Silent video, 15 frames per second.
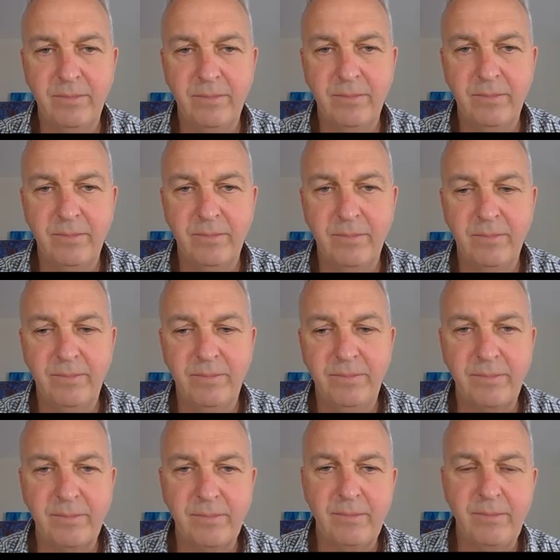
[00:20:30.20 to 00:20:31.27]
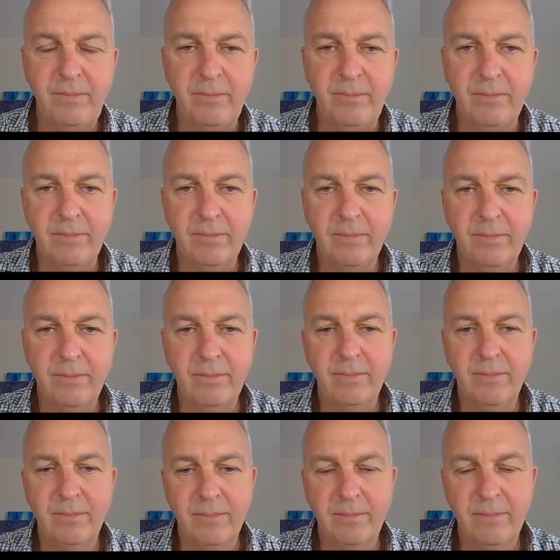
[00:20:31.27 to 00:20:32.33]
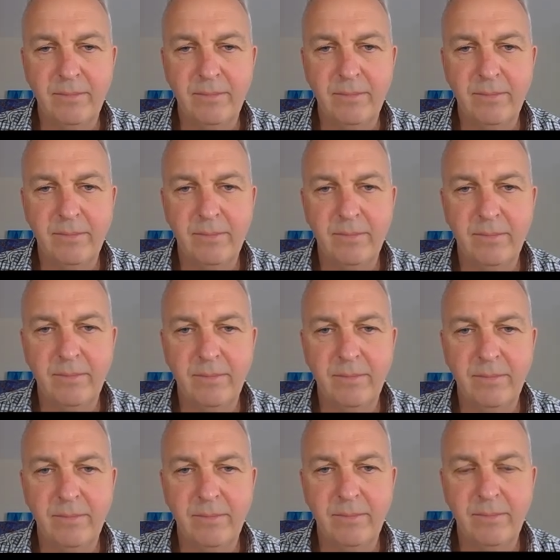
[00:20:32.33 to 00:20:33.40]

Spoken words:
[no speech]